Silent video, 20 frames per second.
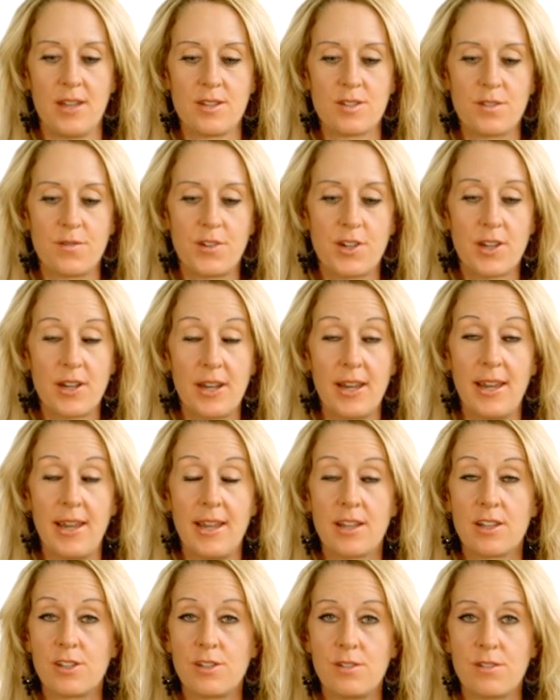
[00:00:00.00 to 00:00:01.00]
So if you're going to
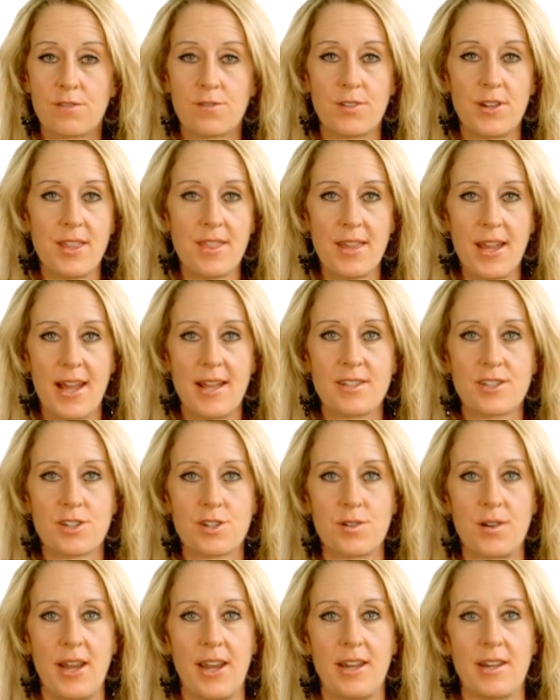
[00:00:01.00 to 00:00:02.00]
eat gluten-free, that's
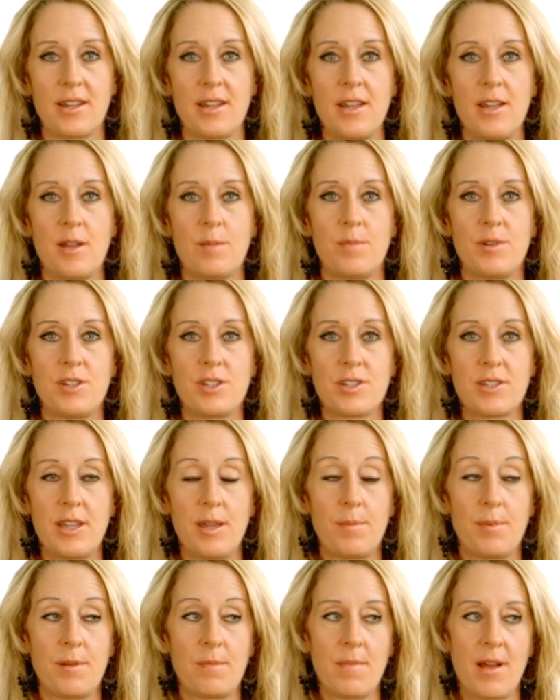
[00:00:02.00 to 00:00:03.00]
great, but just
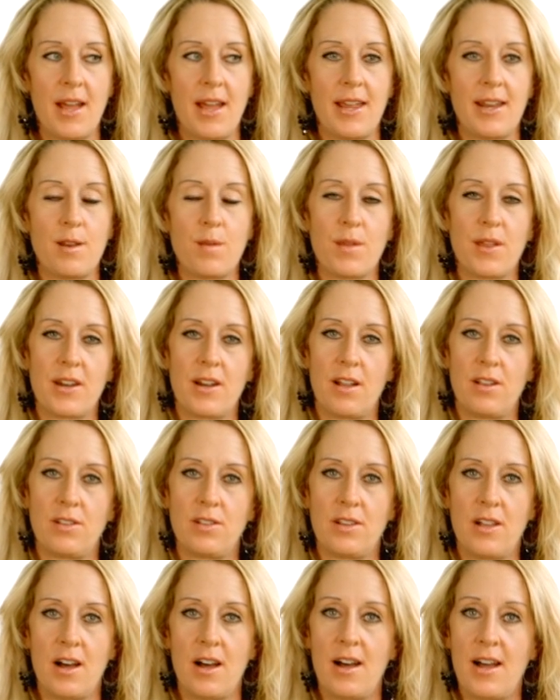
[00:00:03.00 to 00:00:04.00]
keep in mind that a
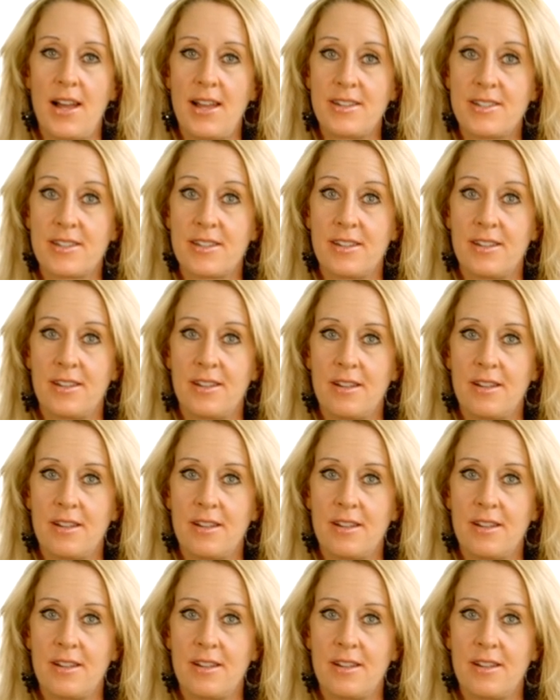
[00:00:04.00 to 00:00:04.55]
lot